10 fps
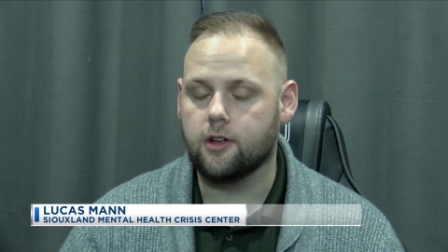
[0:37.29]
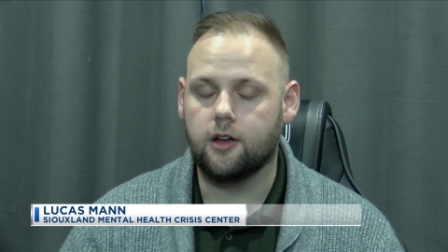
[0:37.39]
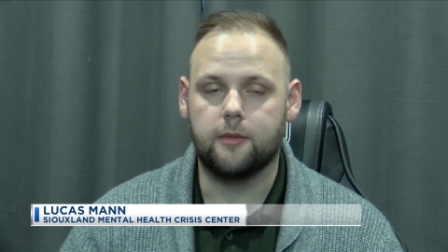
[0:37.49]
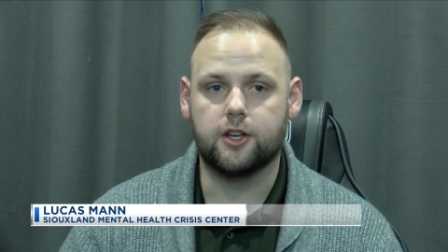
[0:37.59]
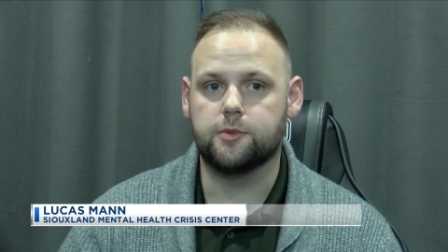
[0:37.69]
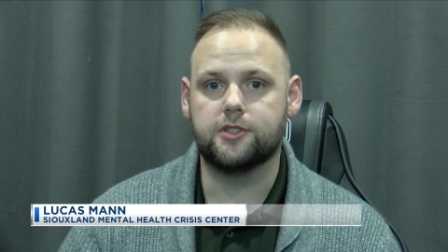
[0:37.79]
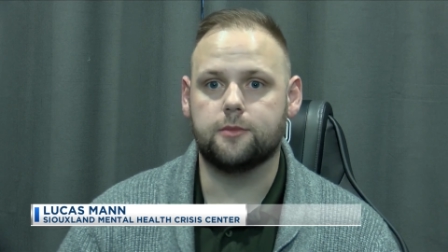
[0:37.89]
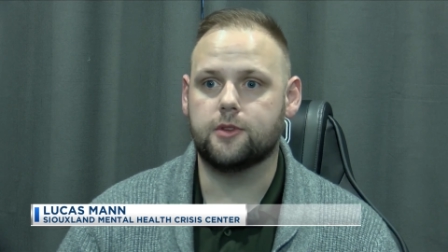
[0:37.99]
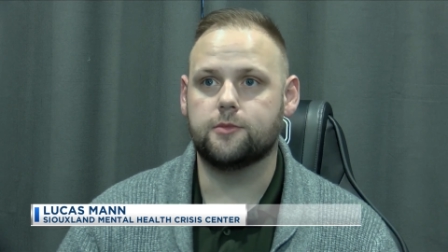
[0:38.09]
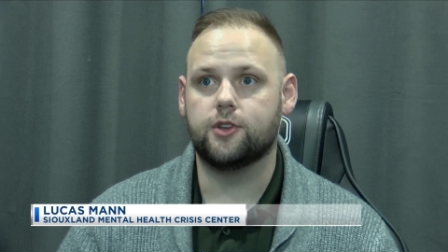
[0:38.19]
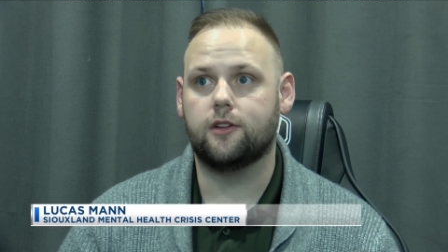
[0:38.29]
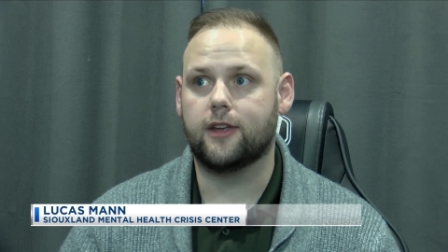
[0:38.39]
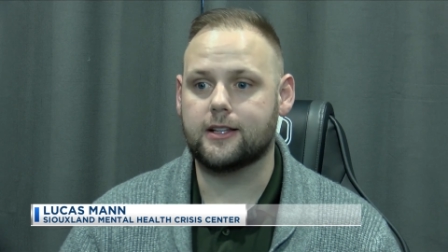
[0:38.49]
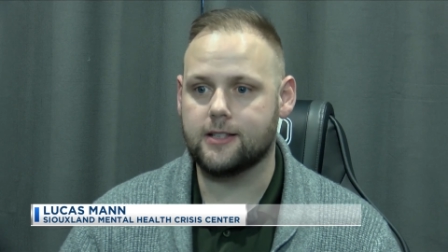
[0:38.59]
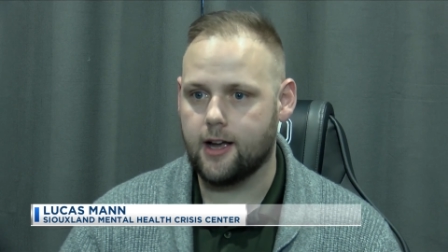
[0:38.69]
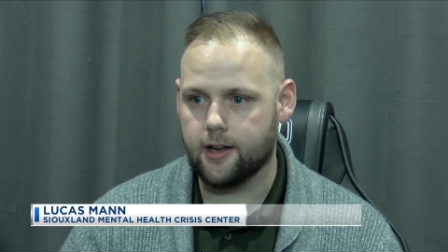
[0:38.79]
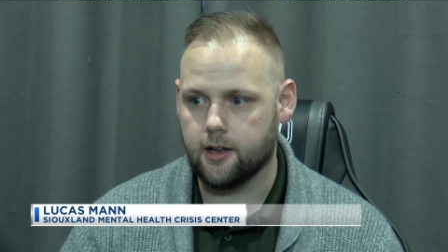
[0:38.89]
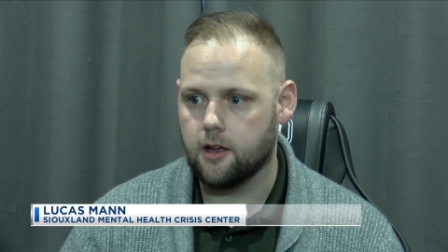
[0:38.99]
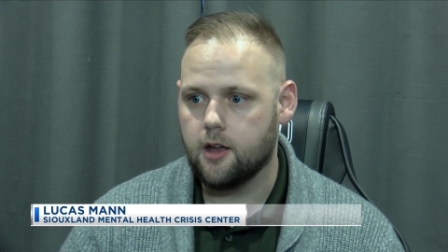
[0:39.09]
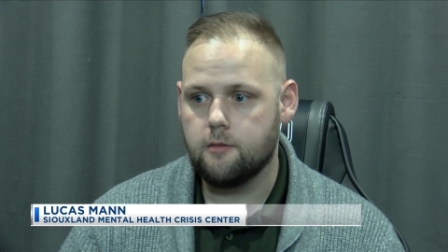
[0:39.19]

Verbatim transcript: unmanageable symptoms of anxiety,